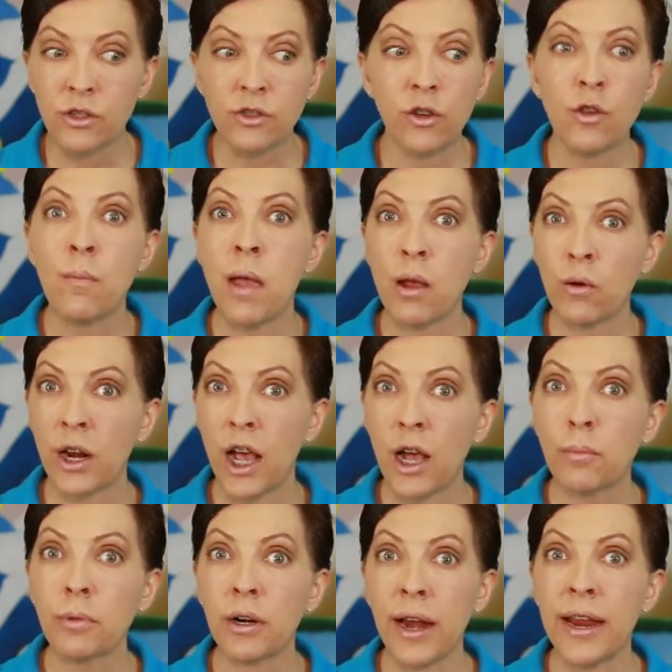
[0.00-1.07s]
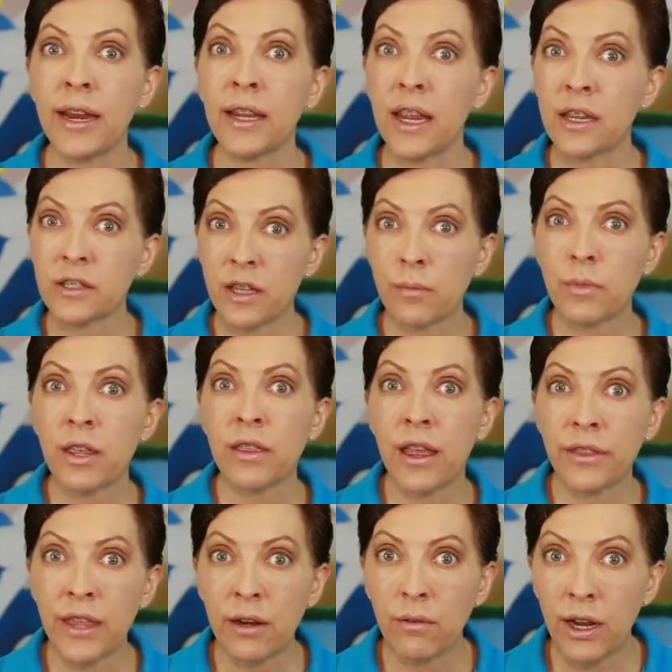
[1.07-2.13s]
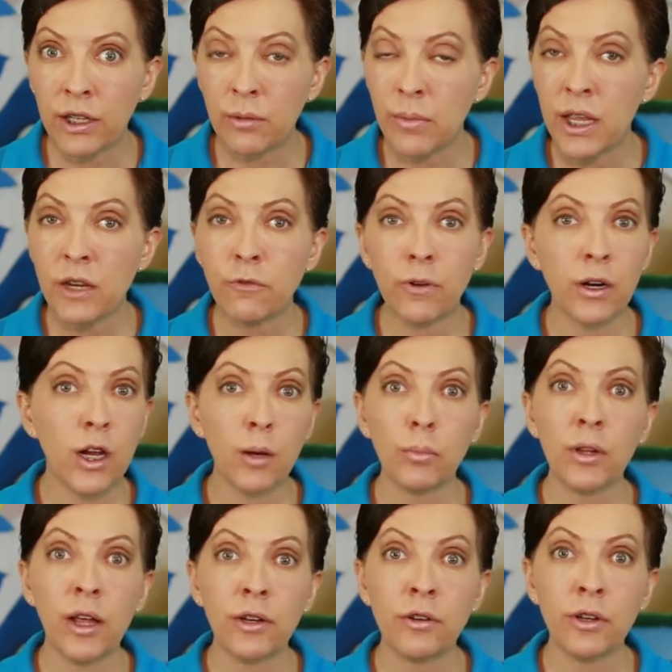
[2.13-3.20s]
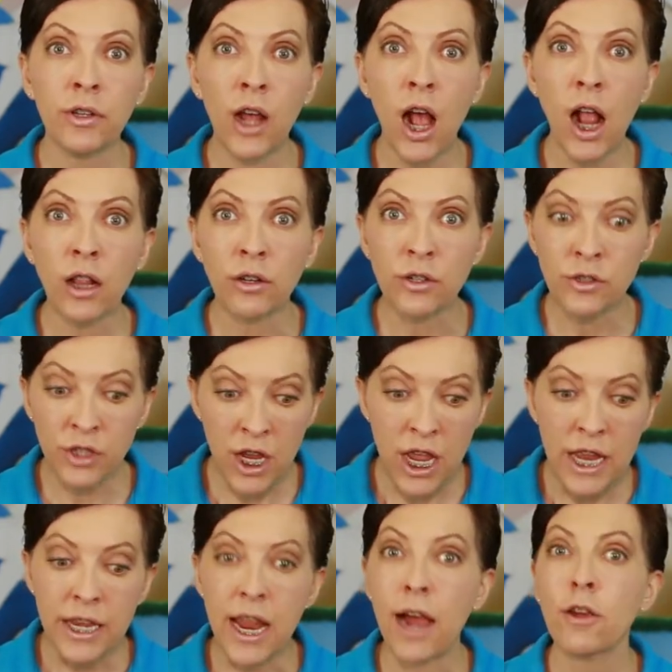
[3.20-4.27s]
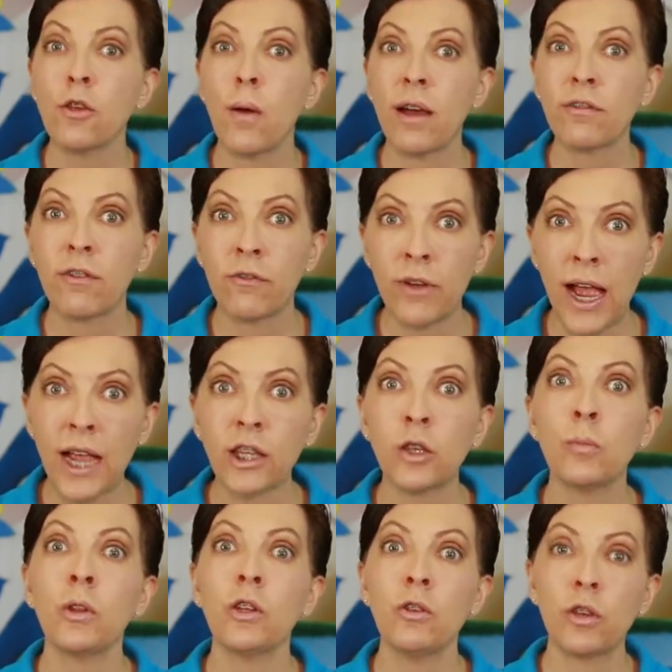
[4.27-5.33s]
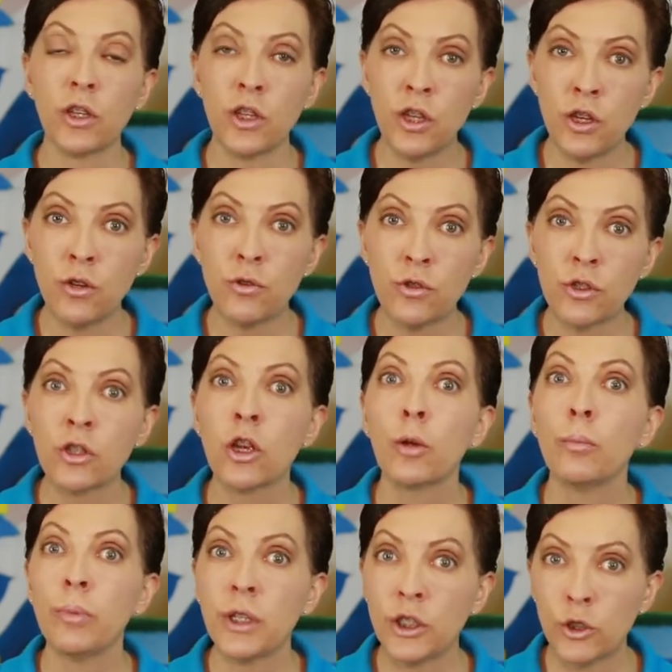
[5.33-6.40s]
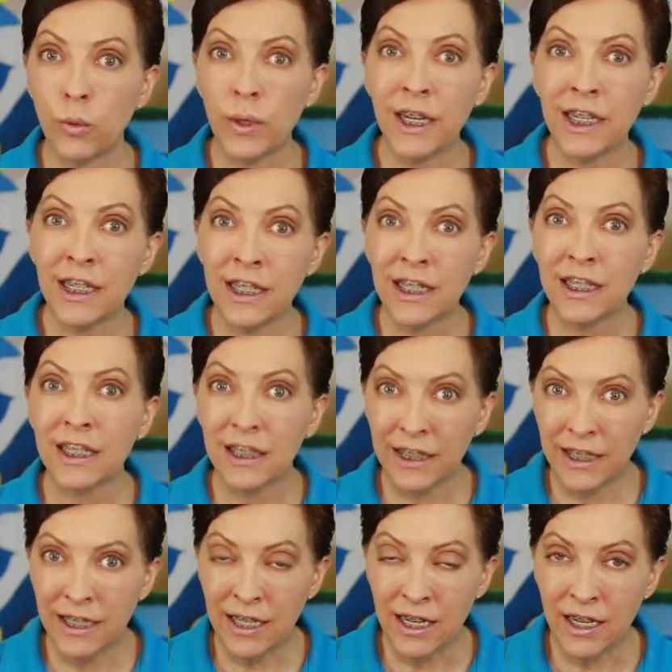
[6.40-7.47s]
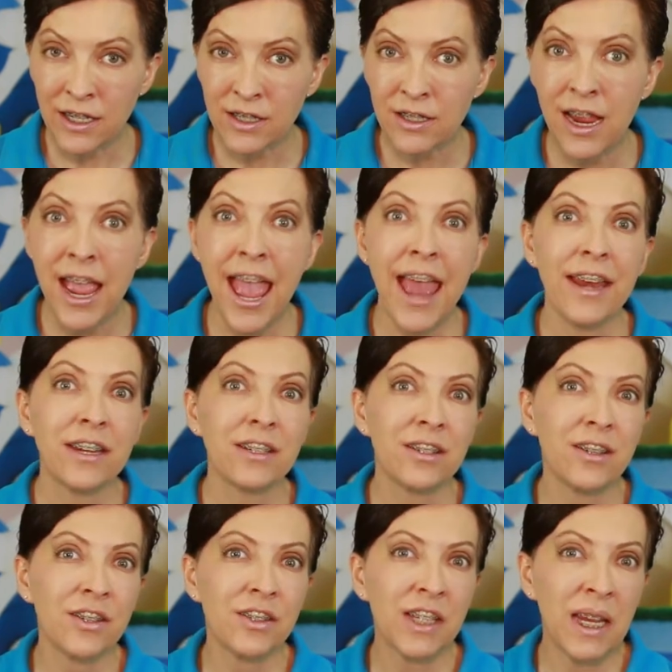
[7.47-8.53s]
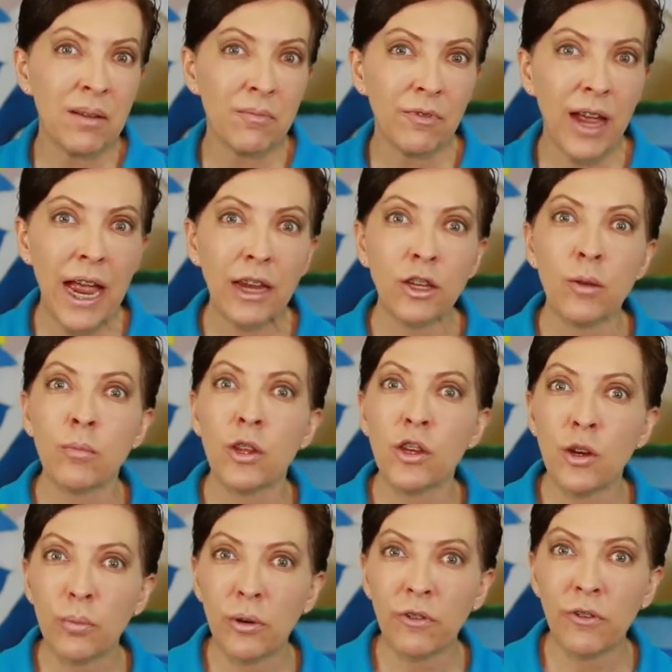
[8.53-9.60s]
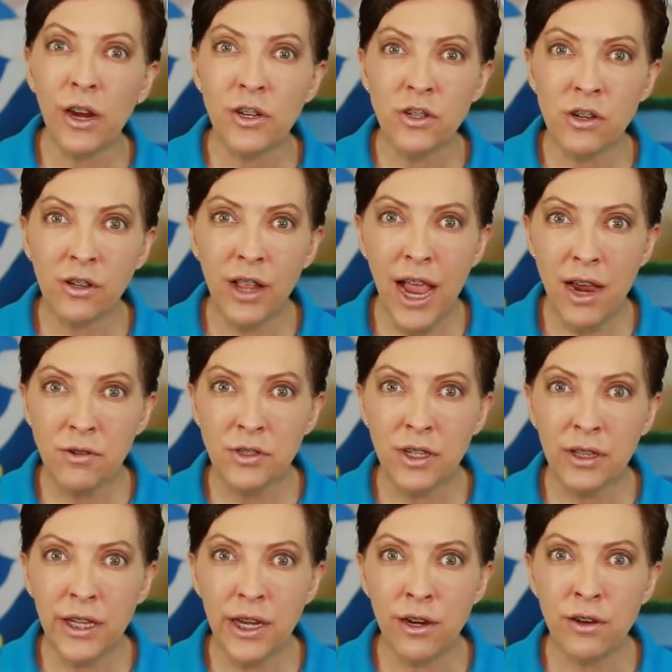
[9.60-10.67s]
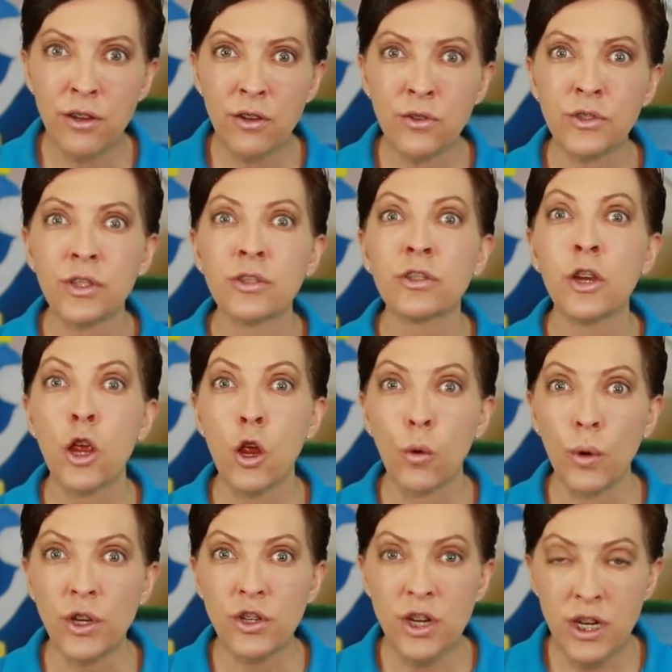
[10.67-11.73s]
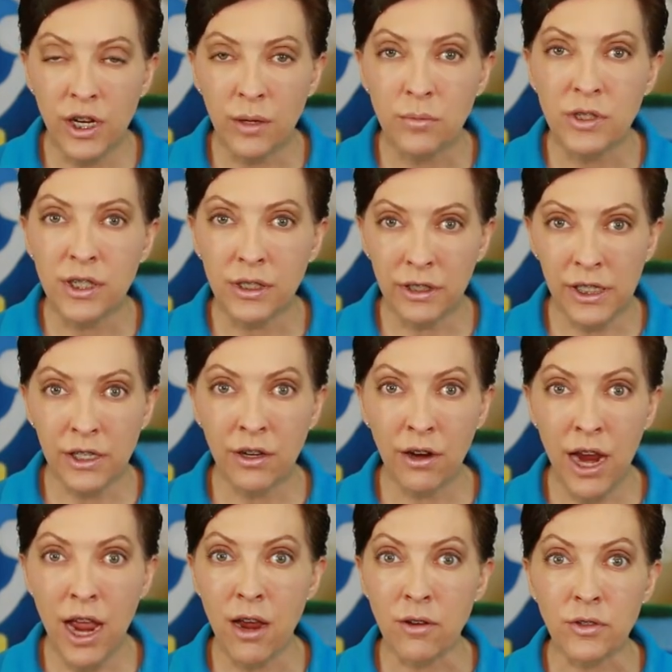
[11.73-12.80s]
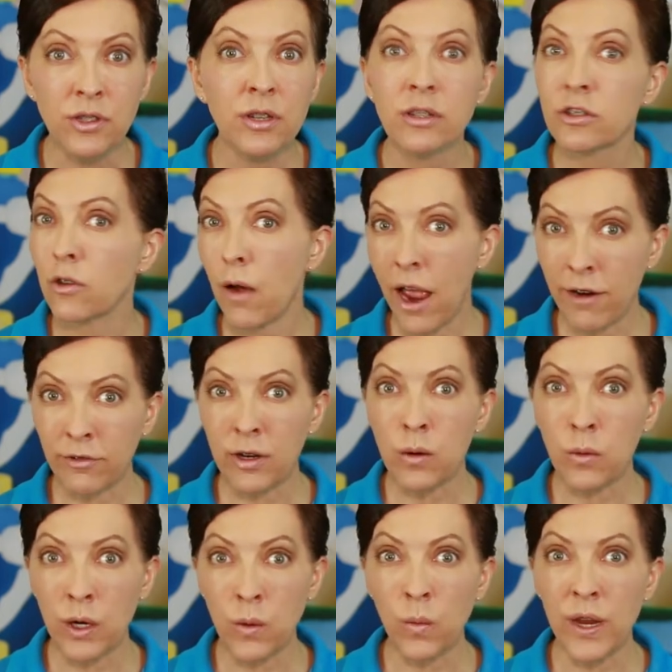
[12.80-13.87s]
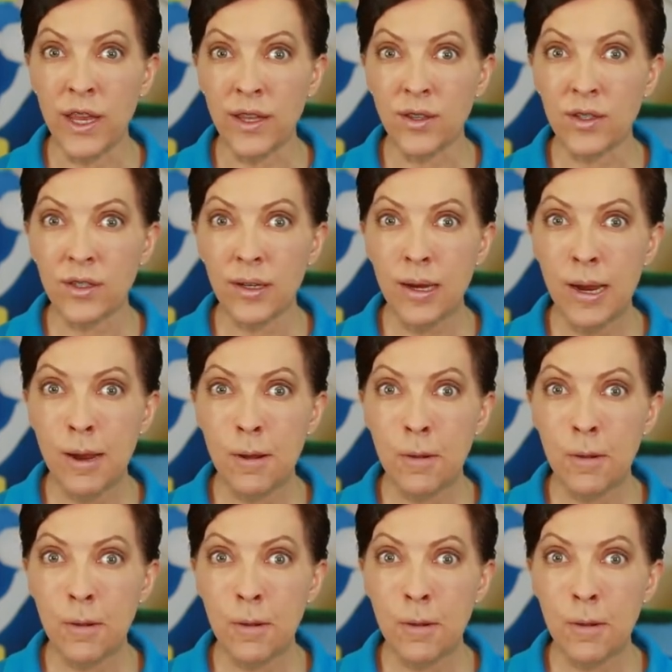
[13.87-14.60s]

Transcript: So you may want to upgrade and get something that they recommend for a couple hundred dollars. Now you have a vacuum that you can use between cleanings, and it's the same vacuum that your professional house cleaner uses when she comes to clean your house. So everyone wins.